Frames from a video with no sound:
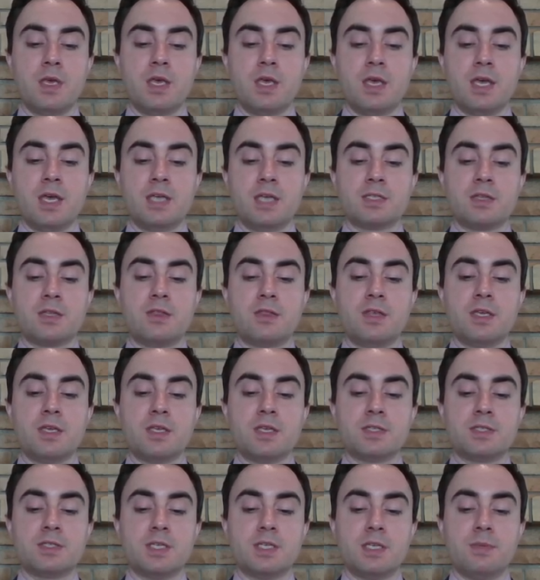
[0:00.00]
as a thing
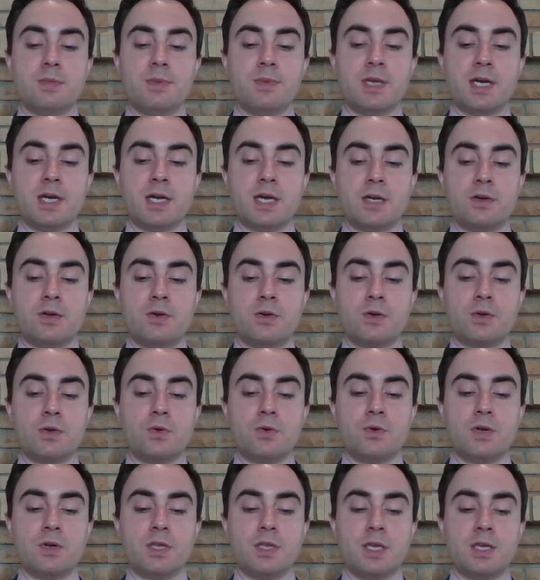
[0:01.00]
is said to be hotter
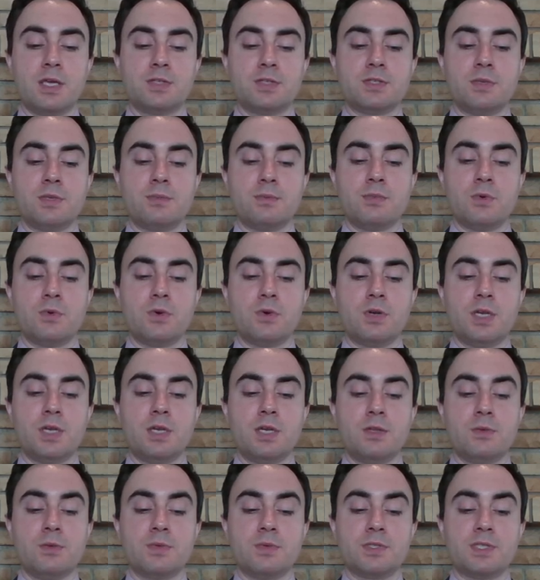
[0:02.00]
according as it more
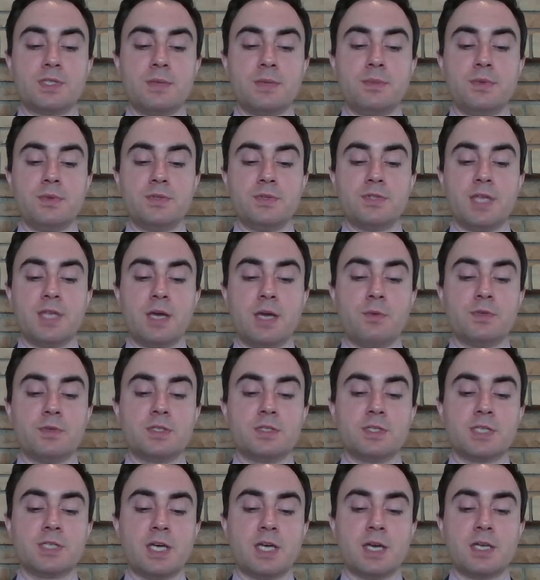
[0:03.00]
nearly resembles that which
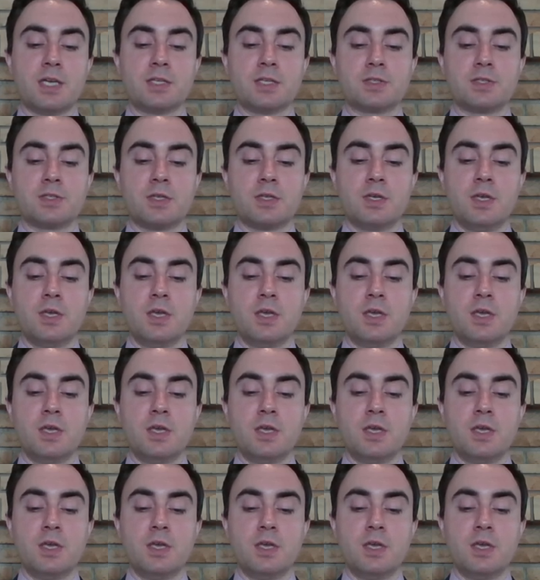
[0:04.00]
is hottest,